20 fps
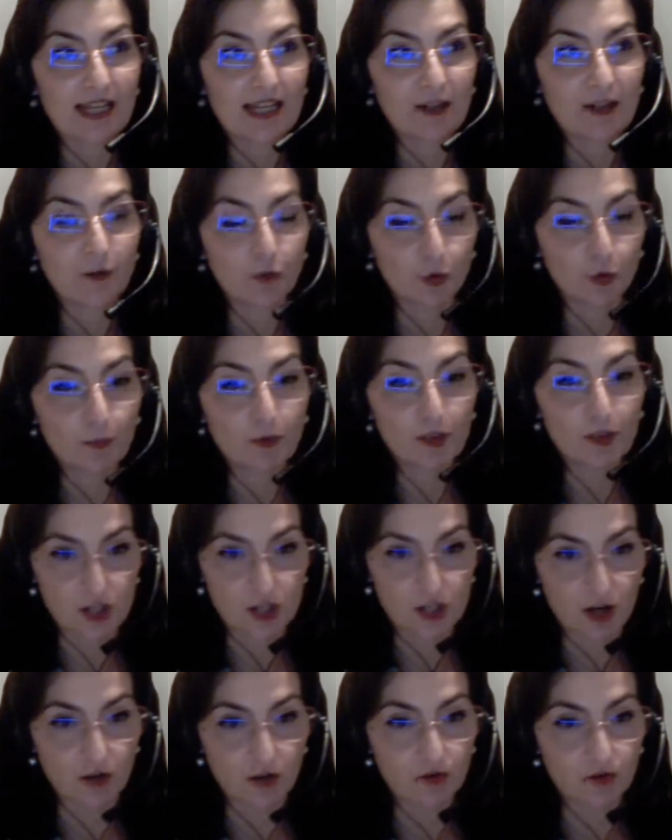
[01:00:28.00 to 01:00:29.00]
Rupert
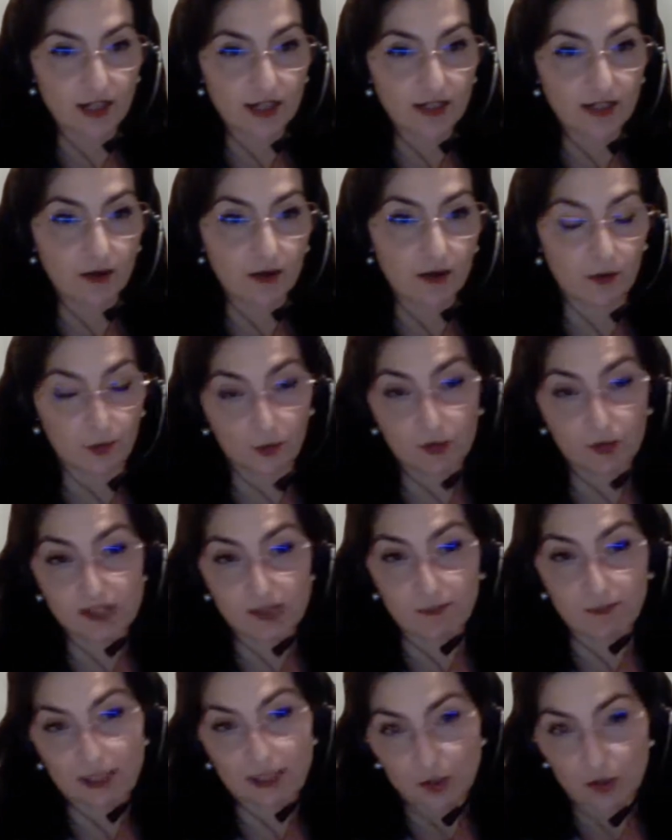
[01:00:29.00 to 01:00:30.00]
Sheldrake, who is
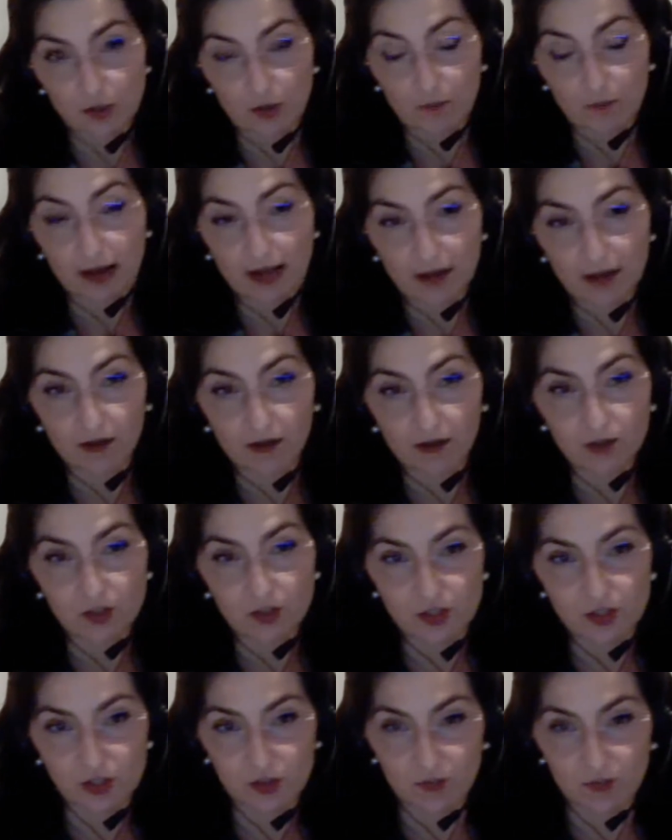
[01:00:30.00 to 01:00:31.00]
a
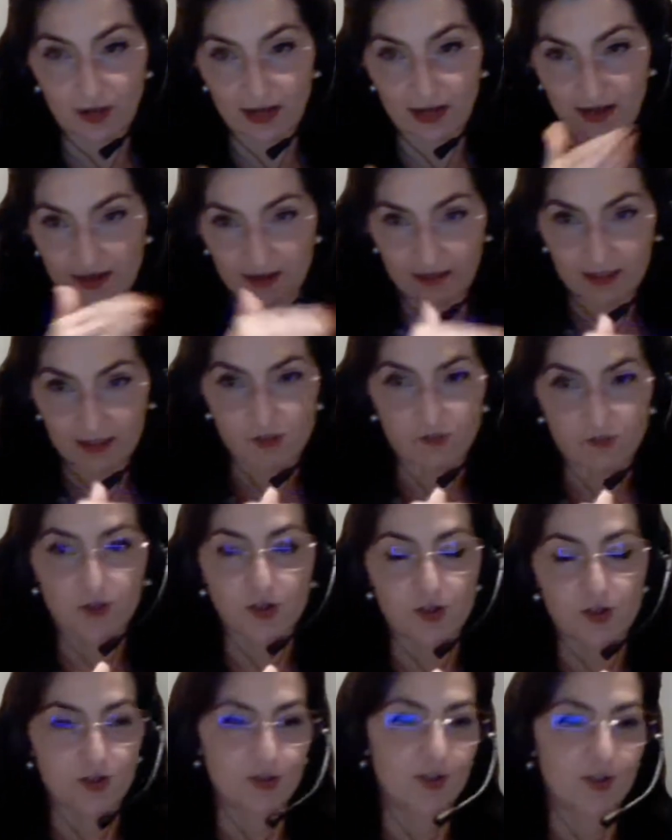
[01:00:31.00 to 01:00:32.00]
biologist by his
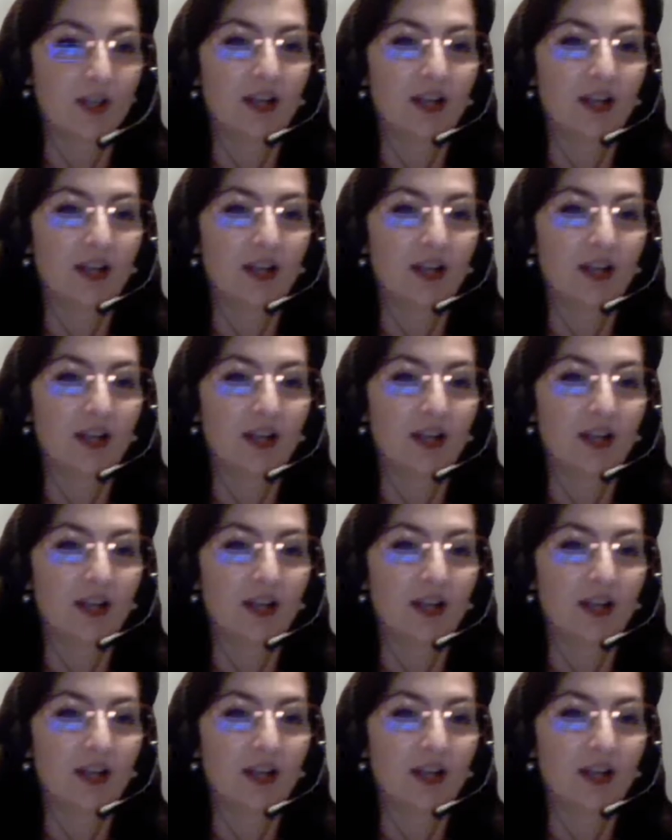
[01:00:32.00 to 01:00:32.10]
first